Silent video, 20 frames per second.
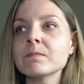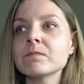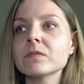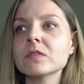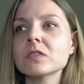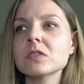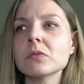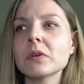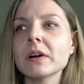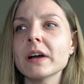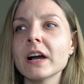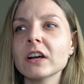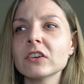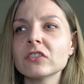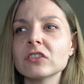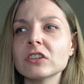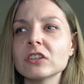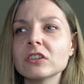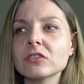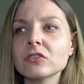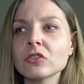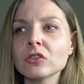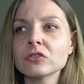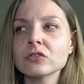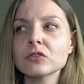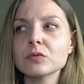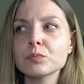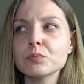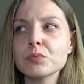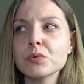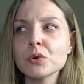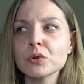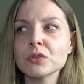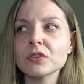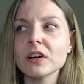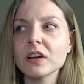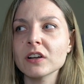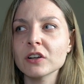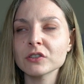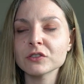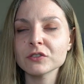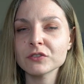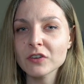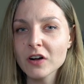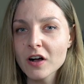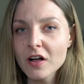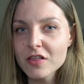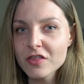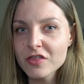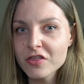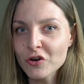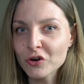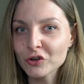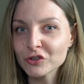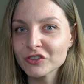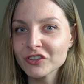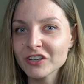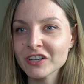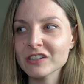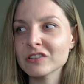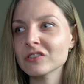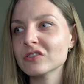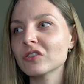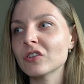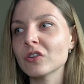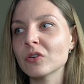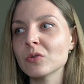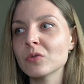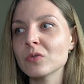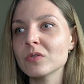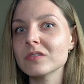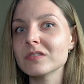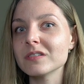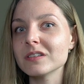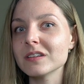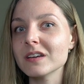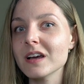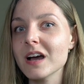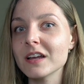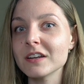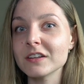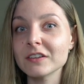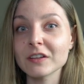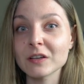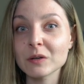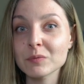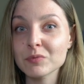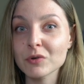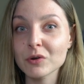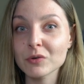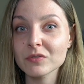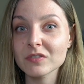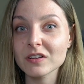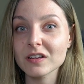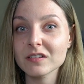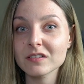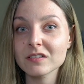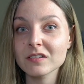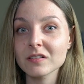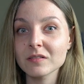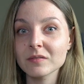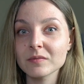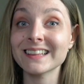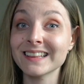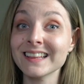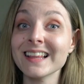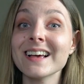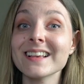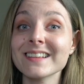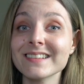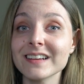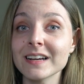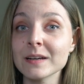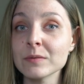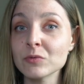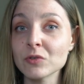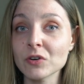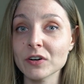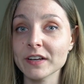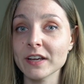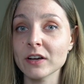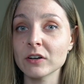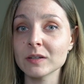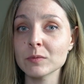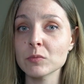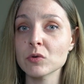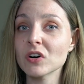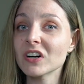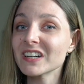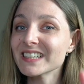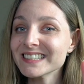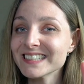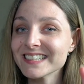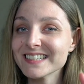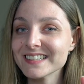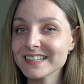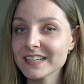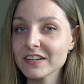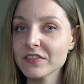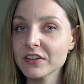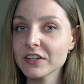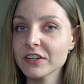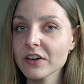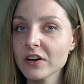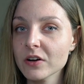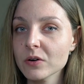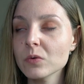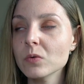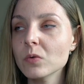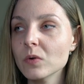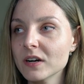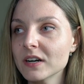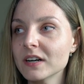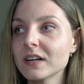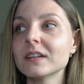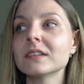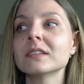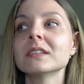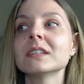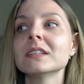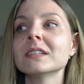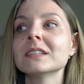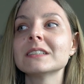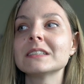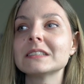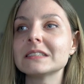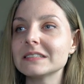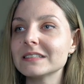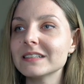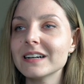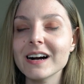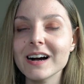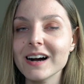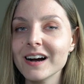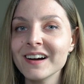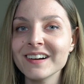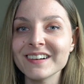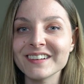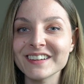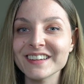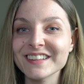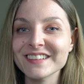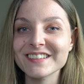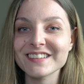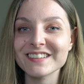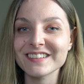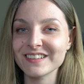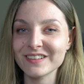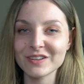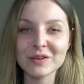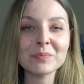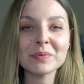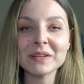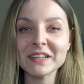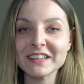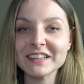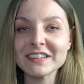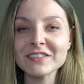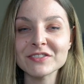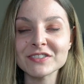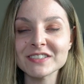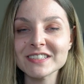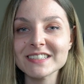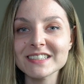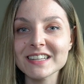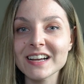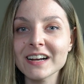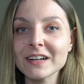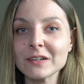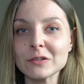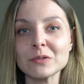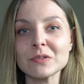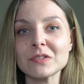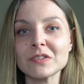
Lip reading: So I actually don't put a lot of thought into the editing process, unless I'm working on a more artistic video where it's completely different style.